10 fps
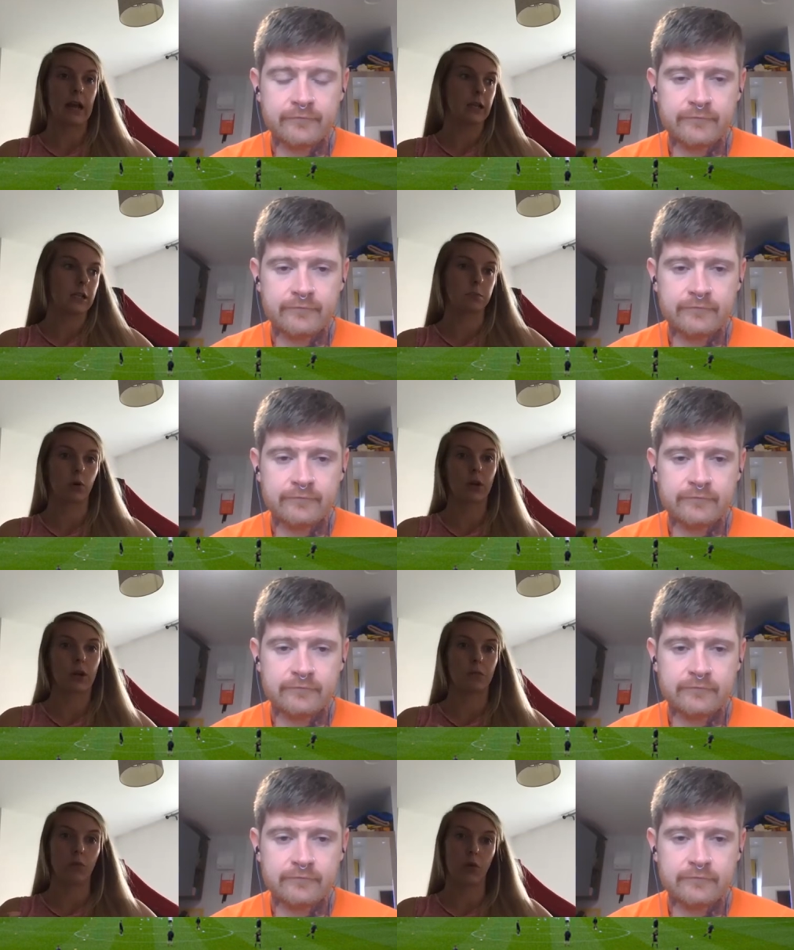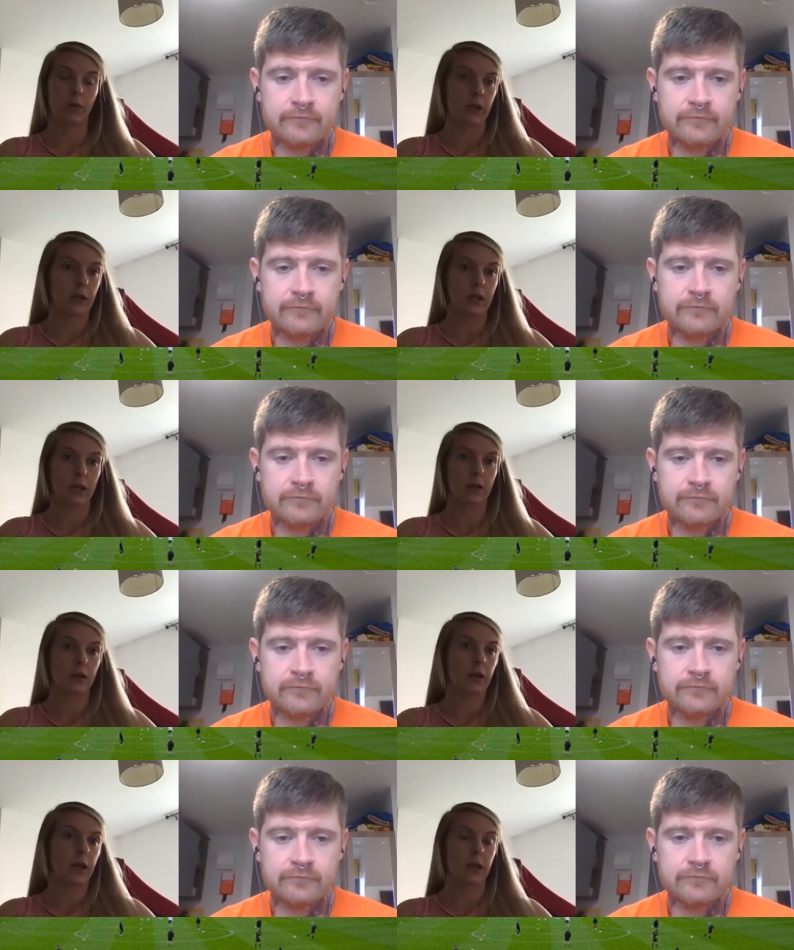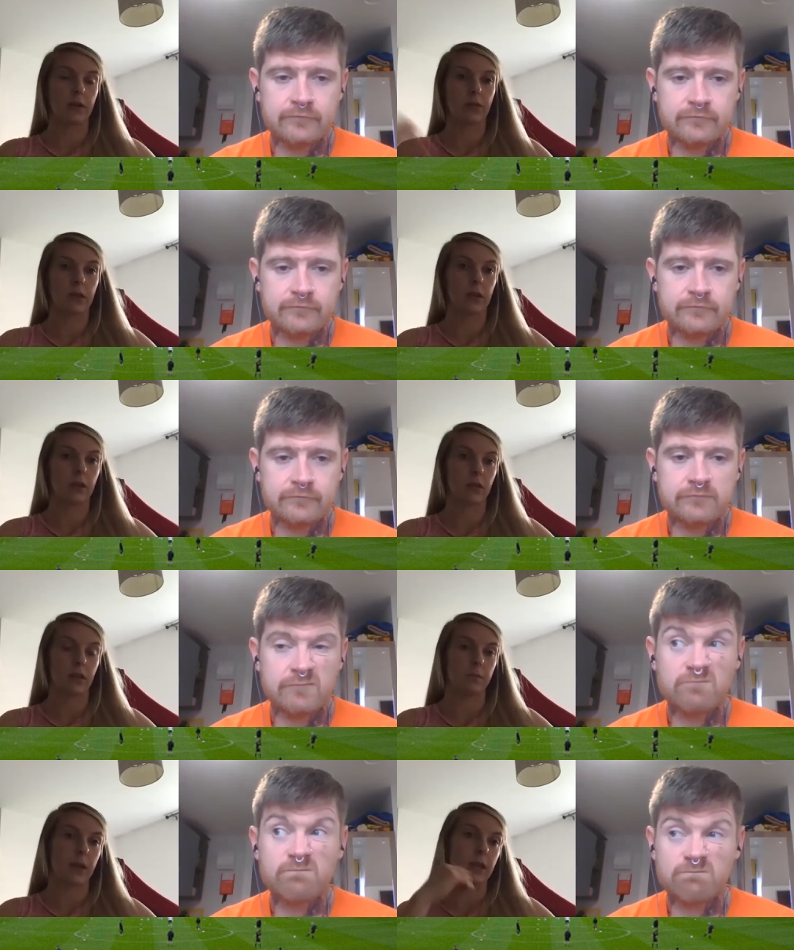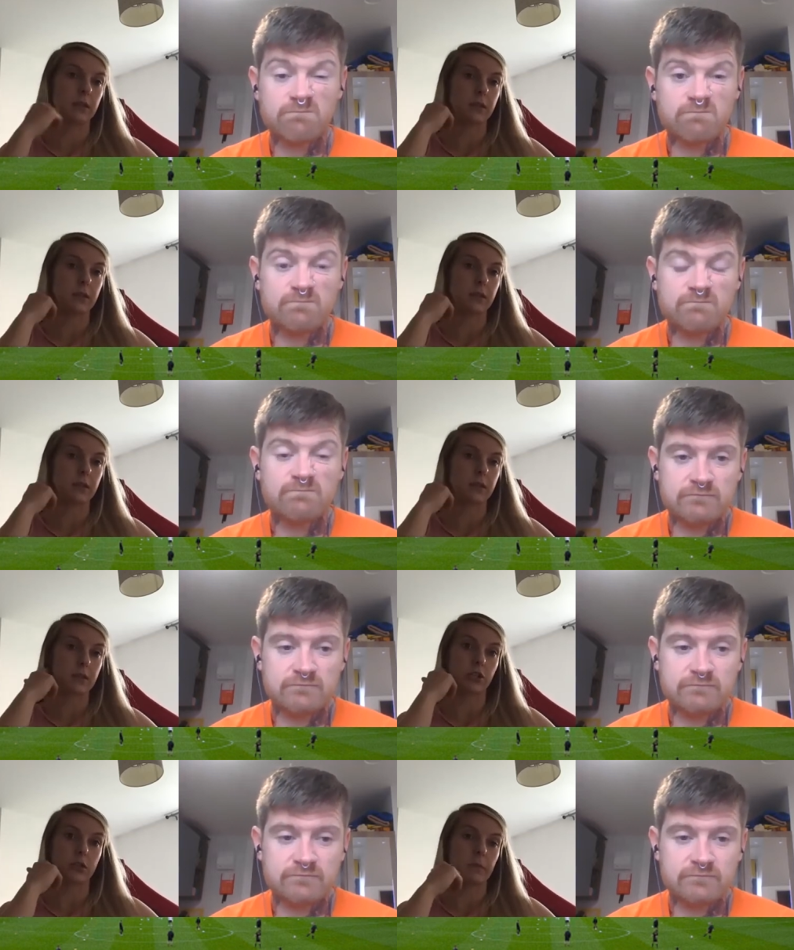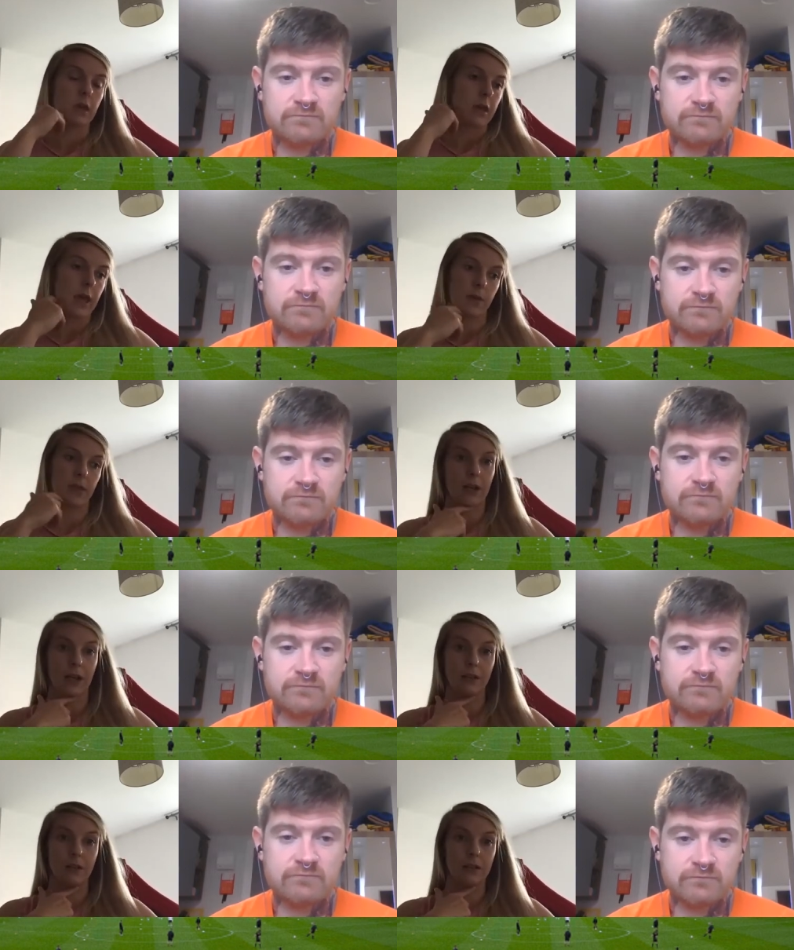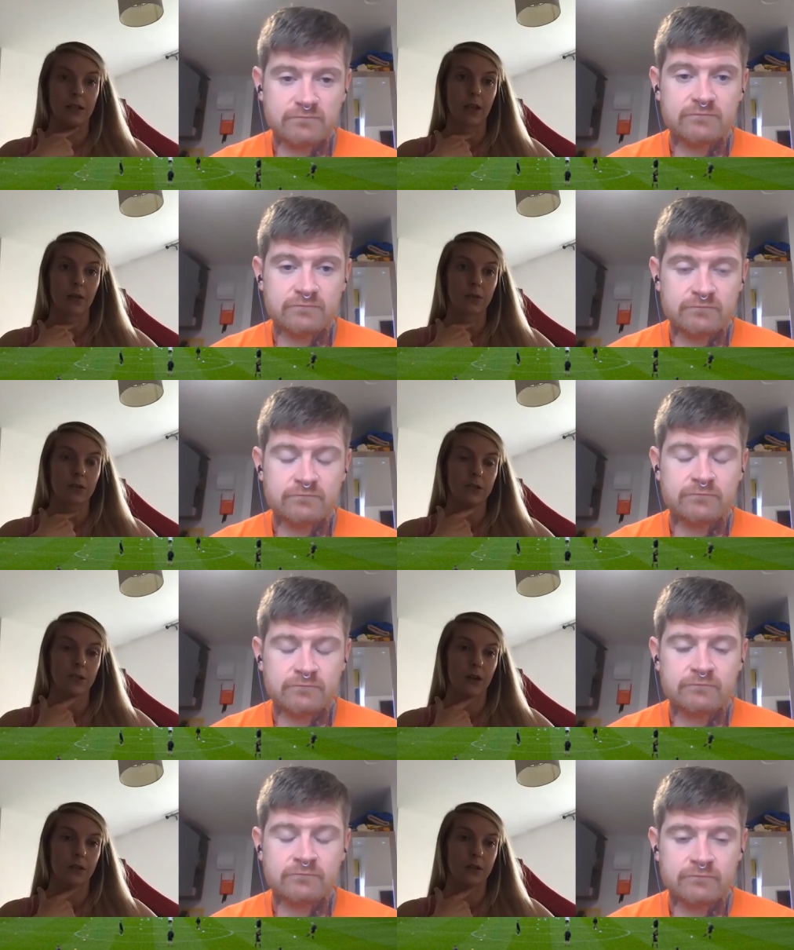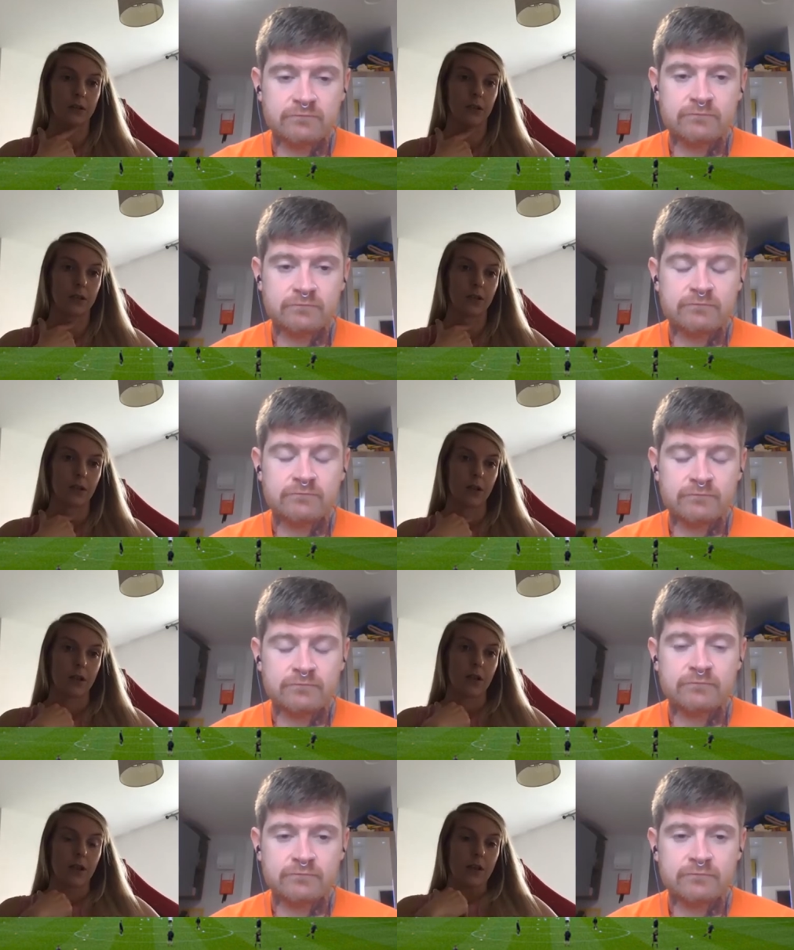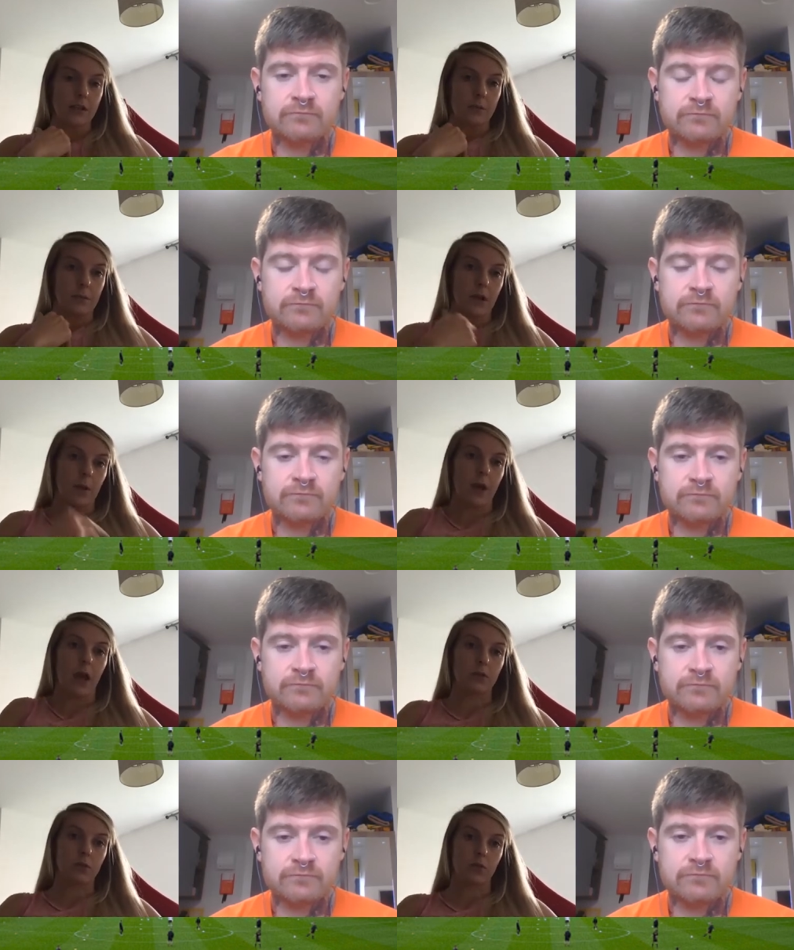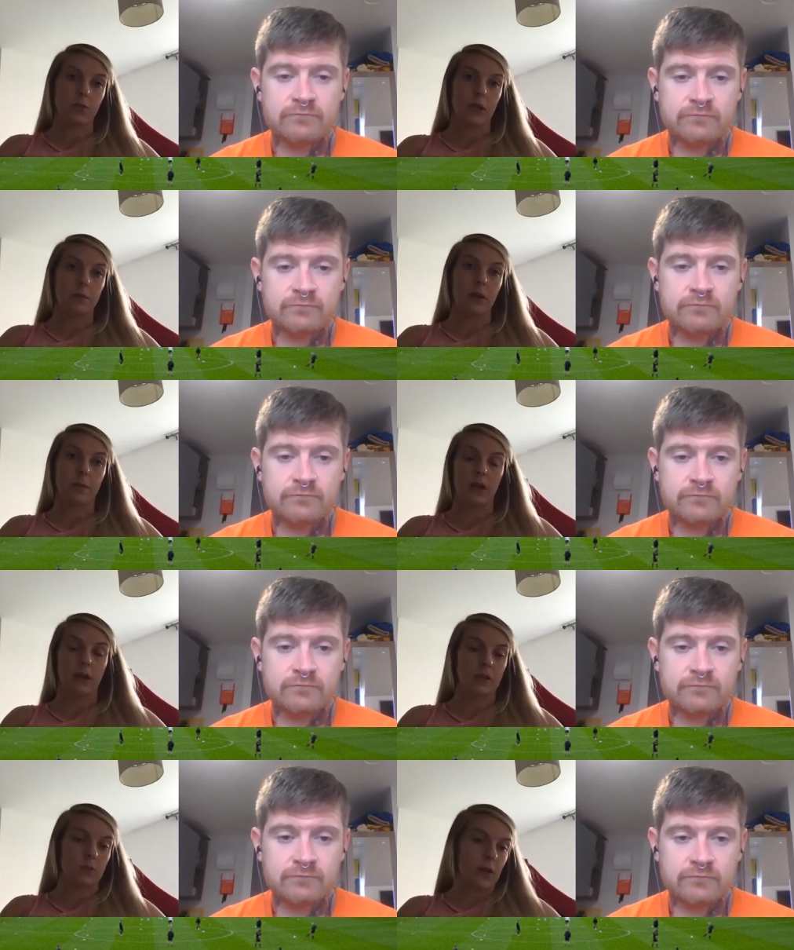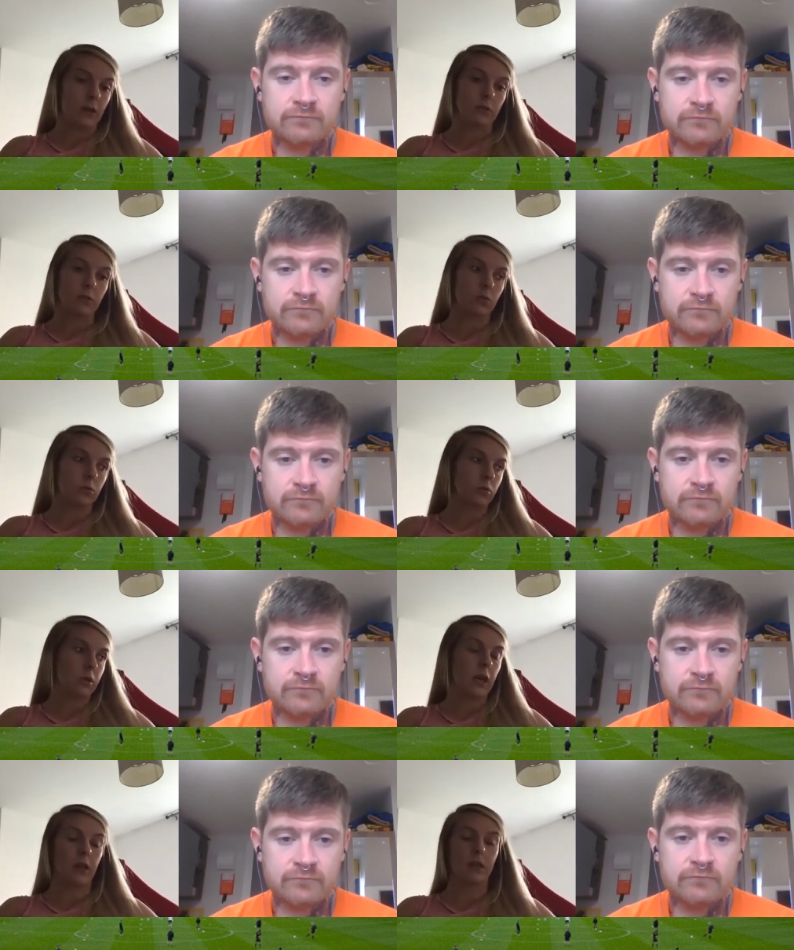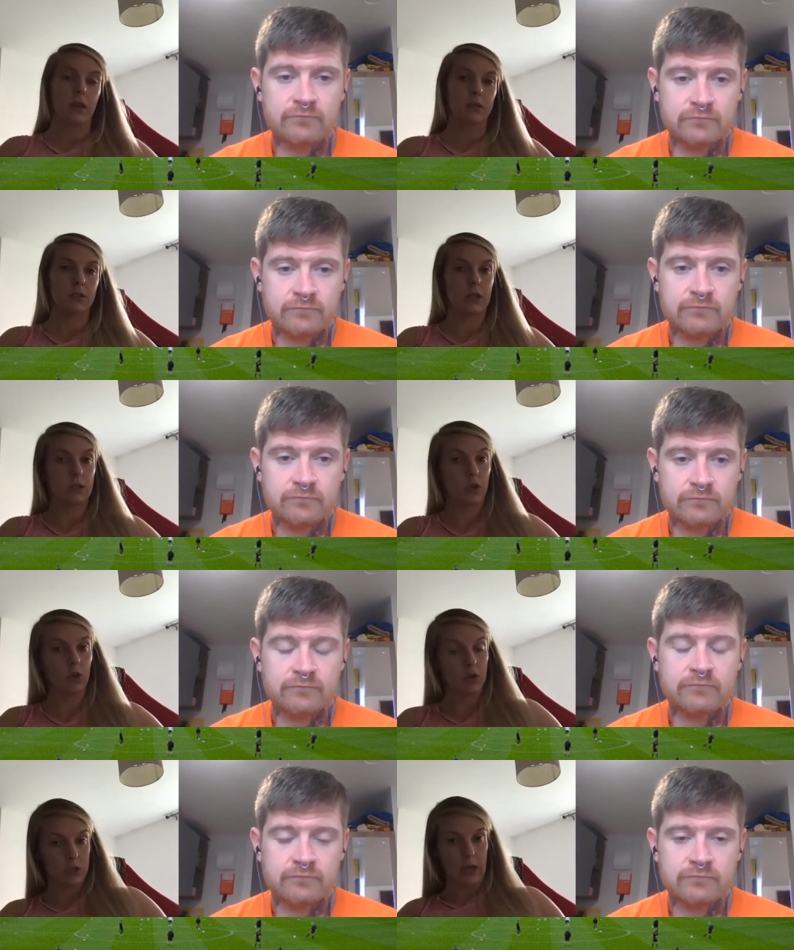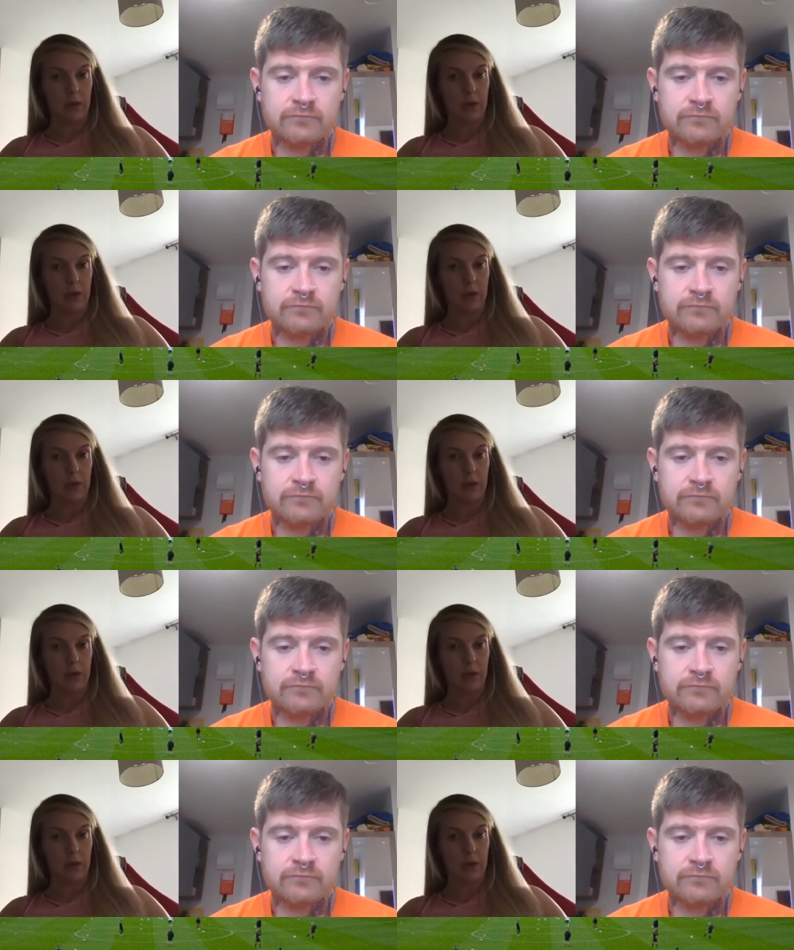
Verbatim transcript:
Speaker 1: Alex Morgan more than I hear any of the, the men's national team. Um, I think such down in England now is starting to, to become a household name in America as well now. So yeah, it's it's huge, it's getting